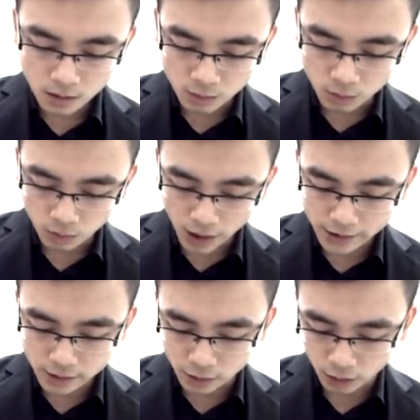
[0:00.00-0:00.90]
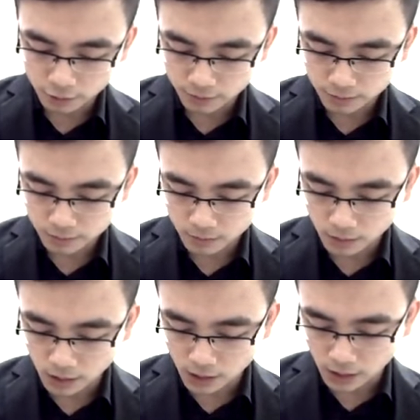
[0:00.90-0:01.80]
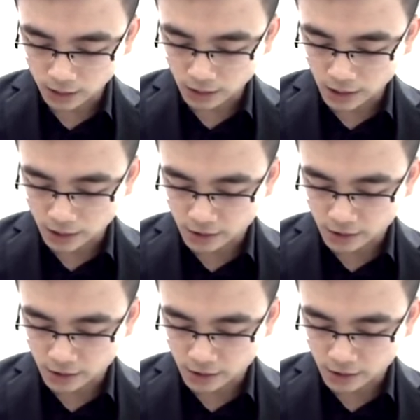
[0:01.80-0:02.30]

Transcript: we write this off at the year